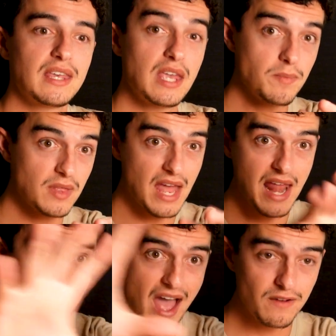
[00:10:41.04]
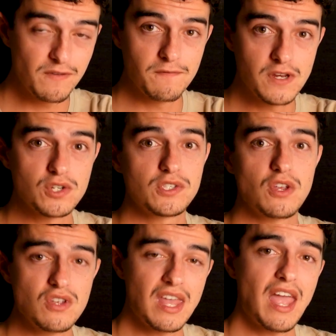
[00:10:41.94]
keeping that out of your vision so
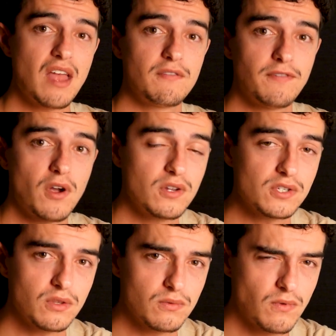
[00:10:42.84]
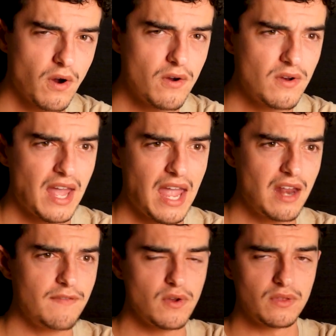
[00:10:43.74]
you can focus on the road
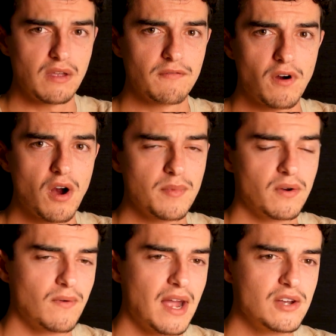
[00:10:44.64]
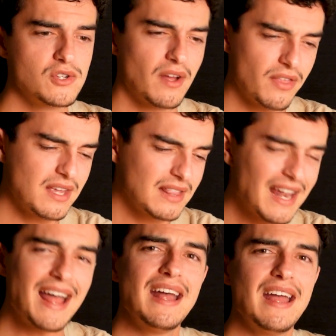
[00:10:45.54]
ahead of you and the environment around you. I think
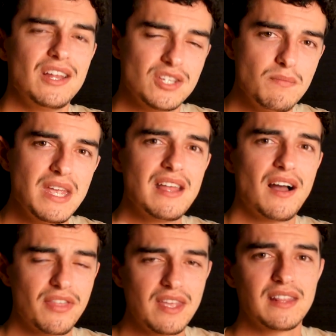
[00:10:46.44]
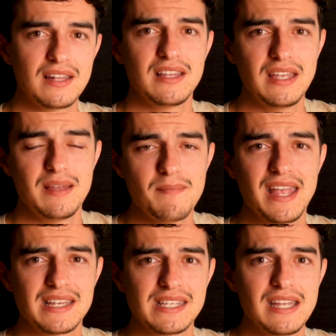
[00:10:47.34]
that, to me, I think that it
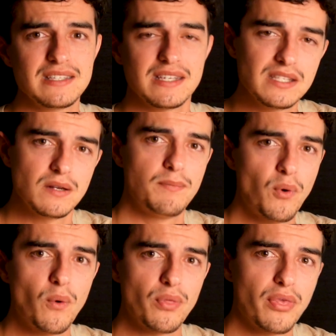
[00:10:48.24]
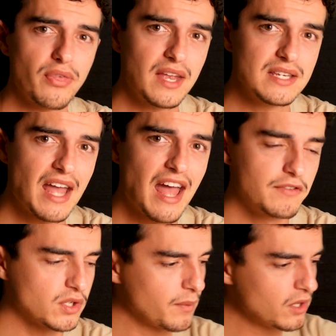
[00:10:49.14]
makes sense. It's an important thing to have.
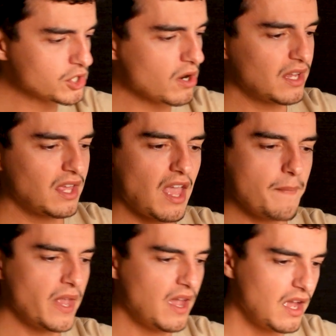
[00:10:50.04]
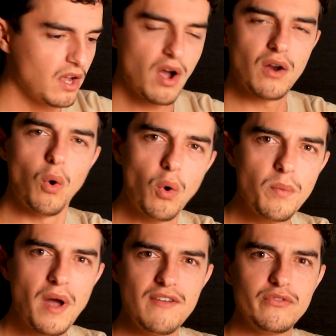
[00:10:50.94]
So I'm going to try and keep kind of all
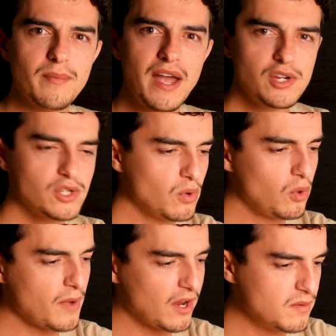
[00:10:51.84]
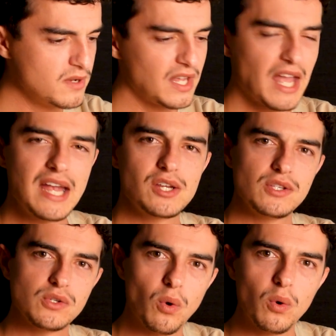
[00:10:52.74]
my information, all my
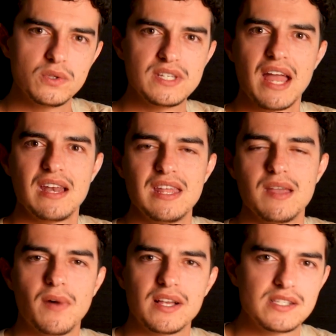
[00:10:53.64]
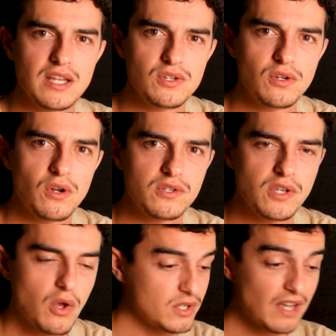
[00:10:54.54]
communications, all down near my center
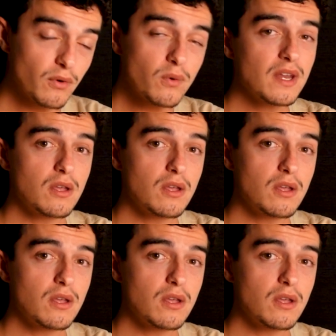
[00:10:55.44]
console, because I've already